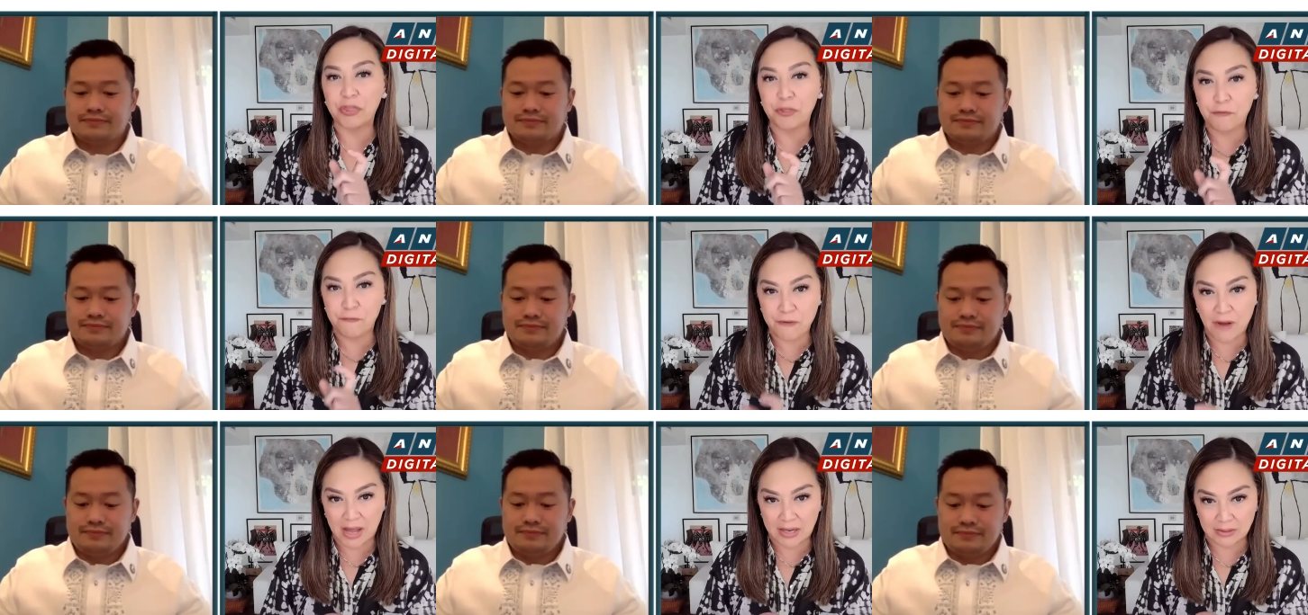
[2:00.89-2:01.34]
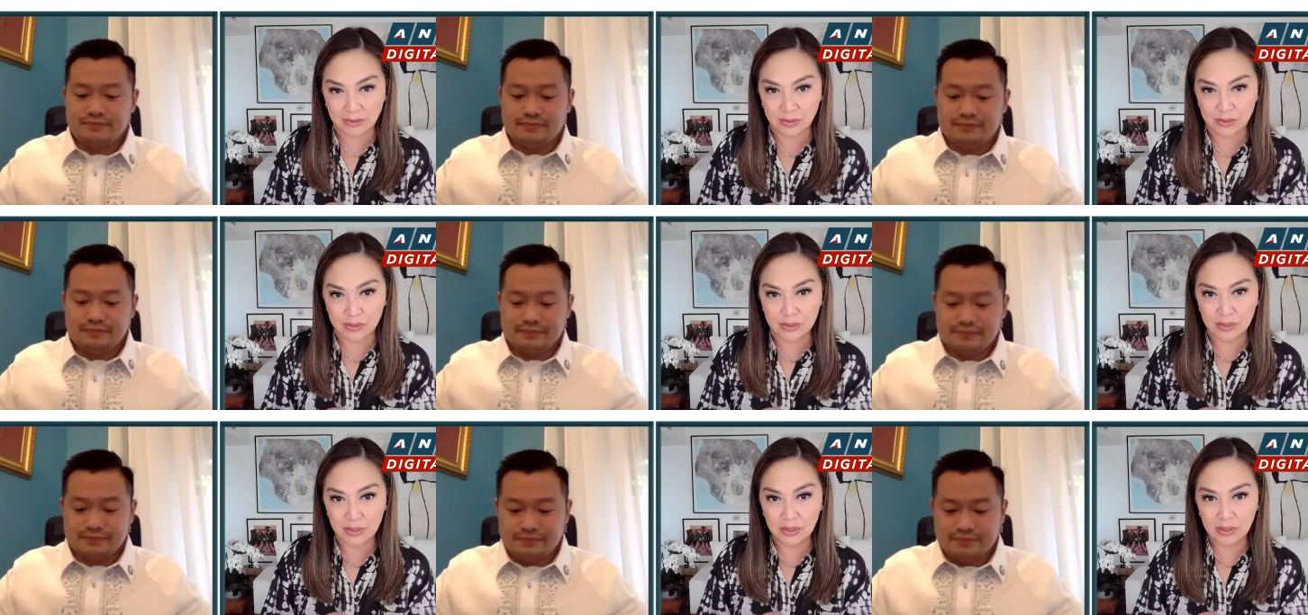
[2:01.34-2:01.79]

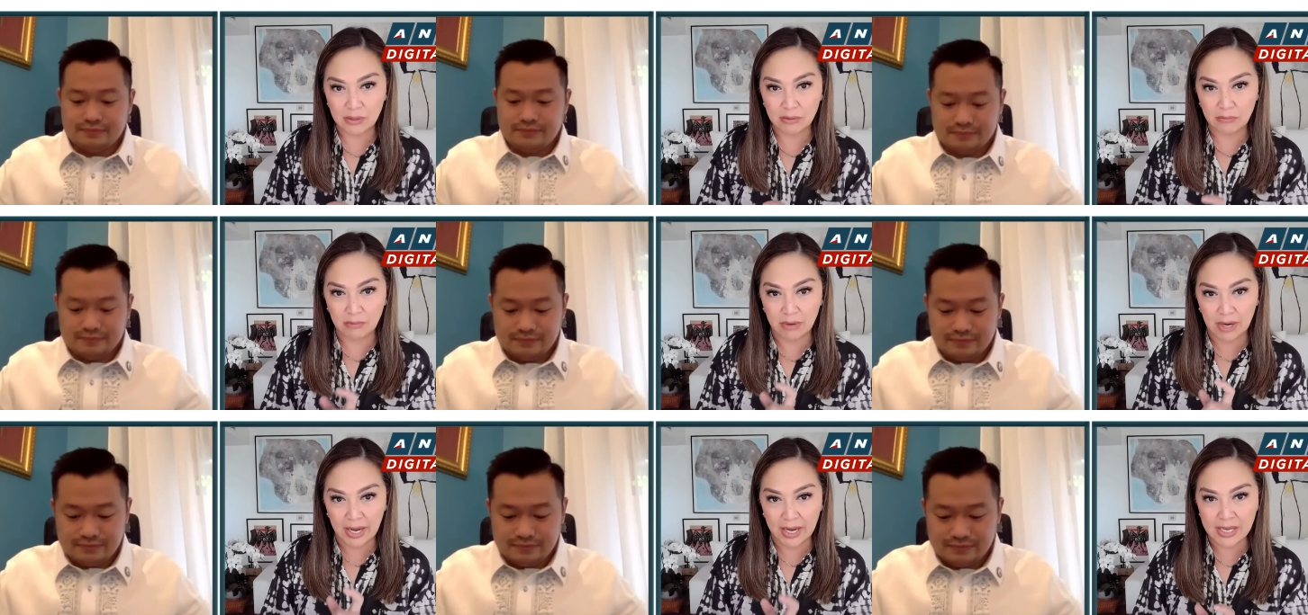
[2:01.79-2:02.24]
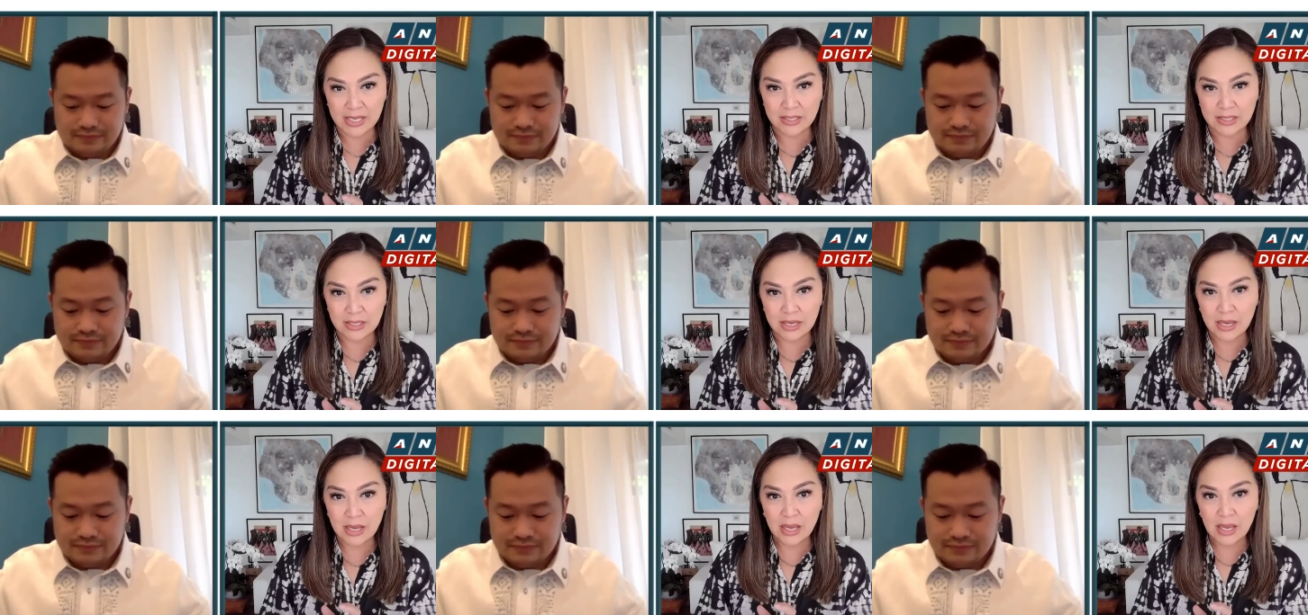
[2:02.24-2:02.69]
Speaker 1: fund,
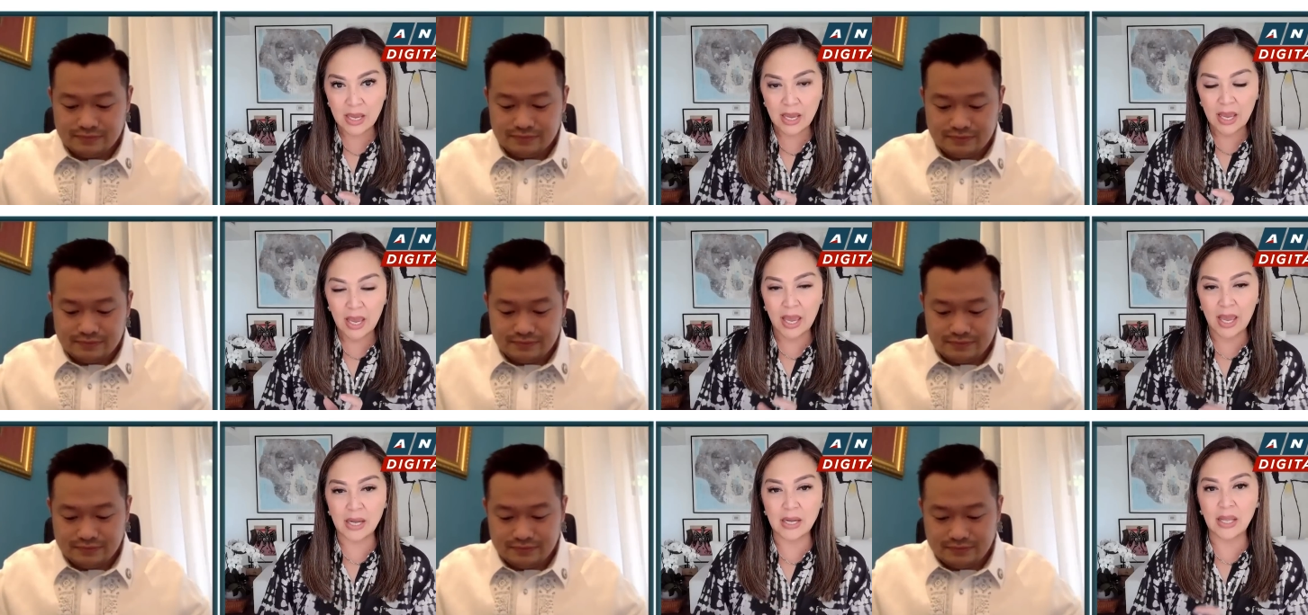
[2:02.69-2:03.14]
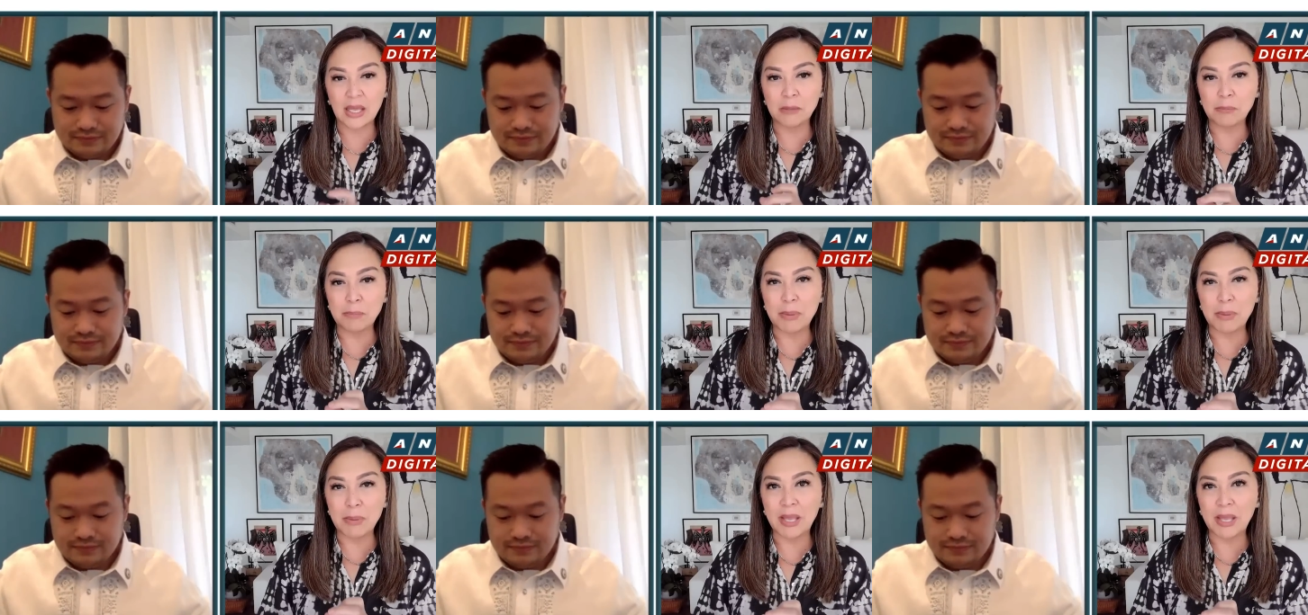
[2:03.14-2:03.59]
right? And
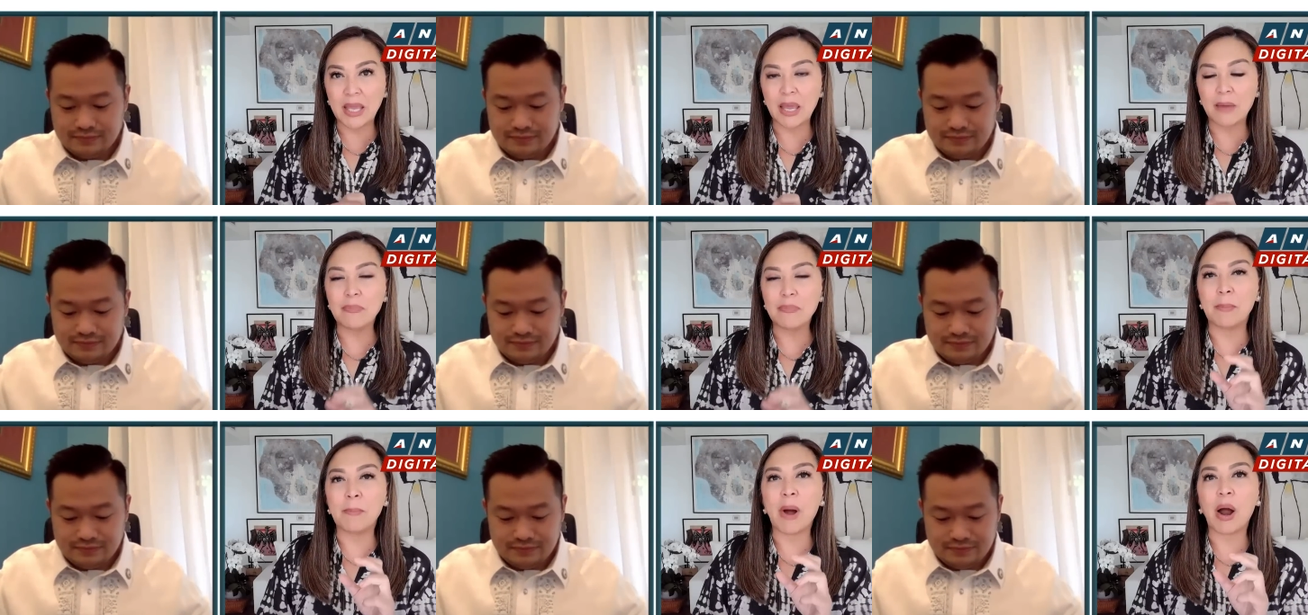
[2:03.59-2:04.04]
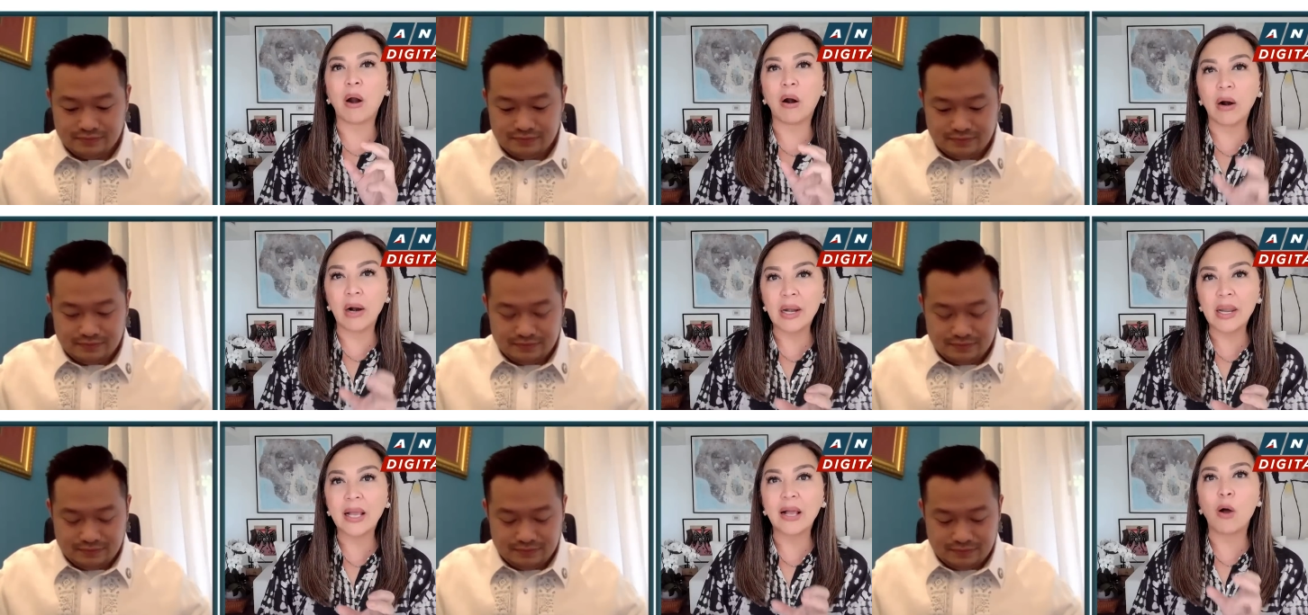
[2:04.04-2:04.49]
it became the
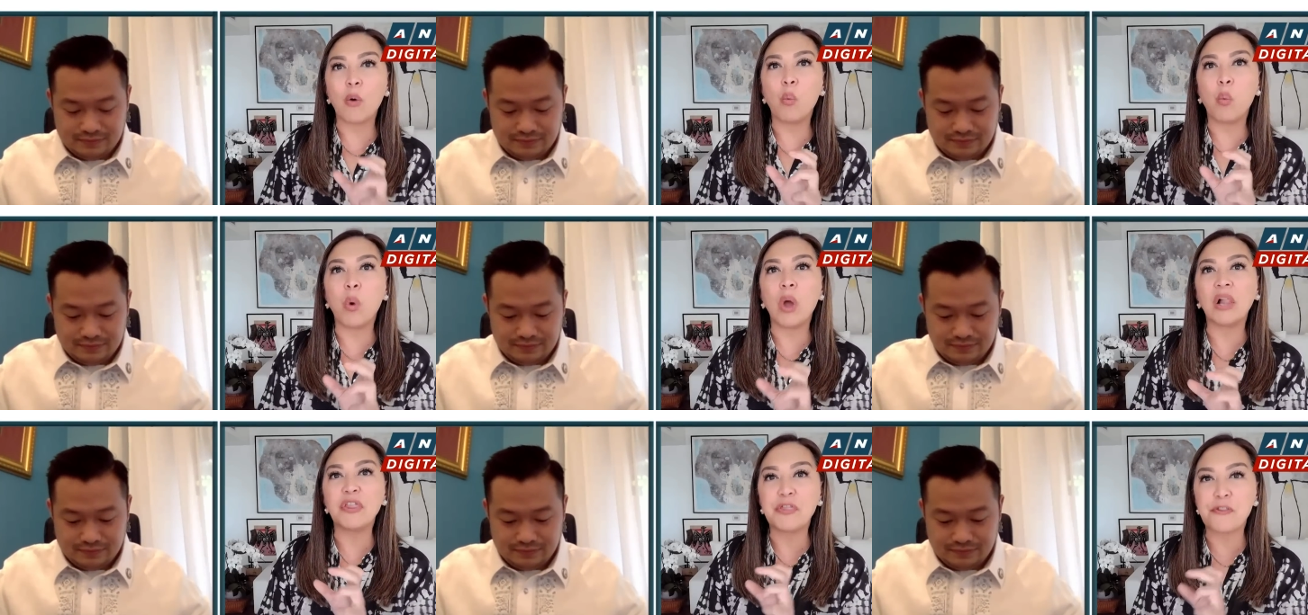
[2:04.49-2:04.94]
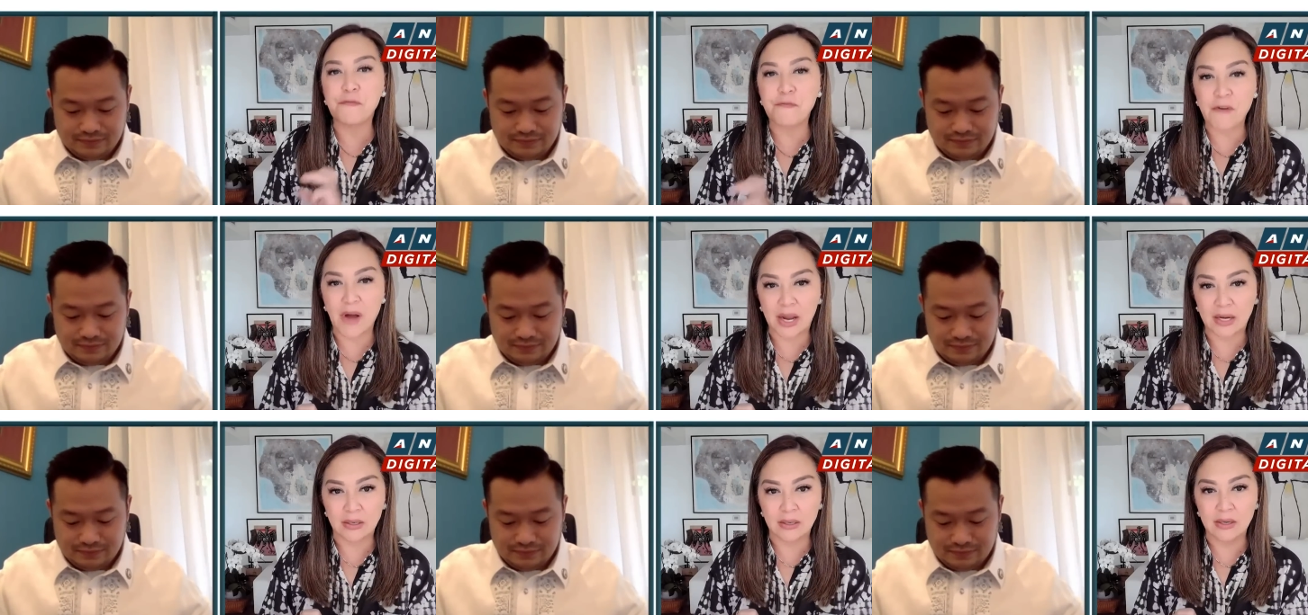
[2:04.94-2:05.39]
Maharlika Wealth
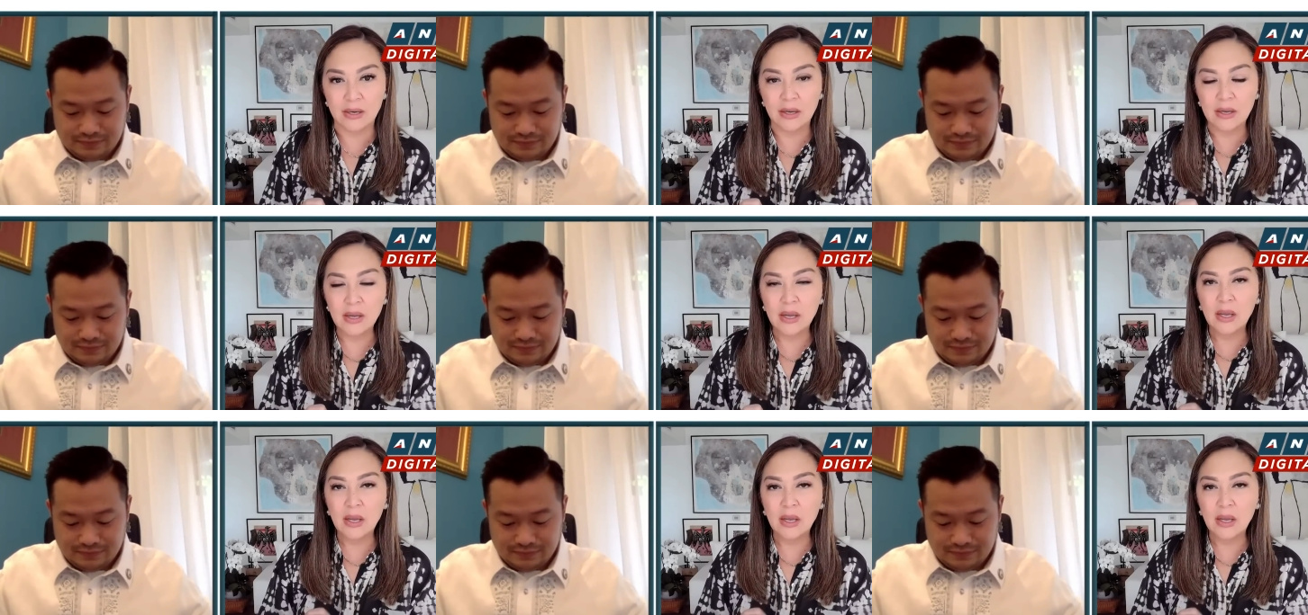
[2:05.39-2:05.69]
Fund.